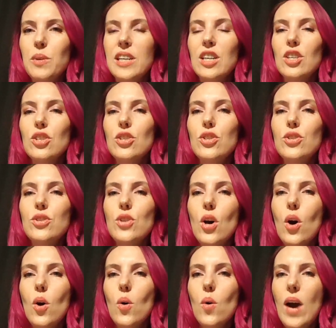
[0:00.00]
we are
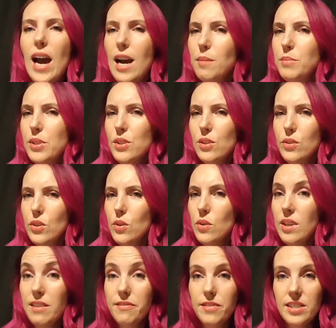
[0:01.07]
so
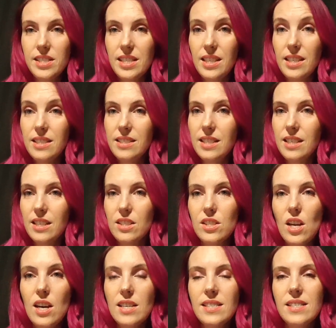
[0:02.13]
absolutely fatigued and
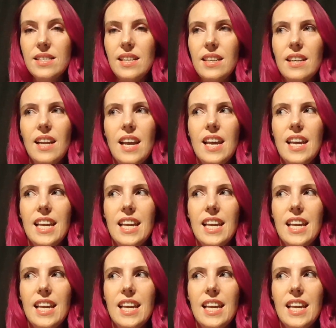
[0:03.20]
exhausted,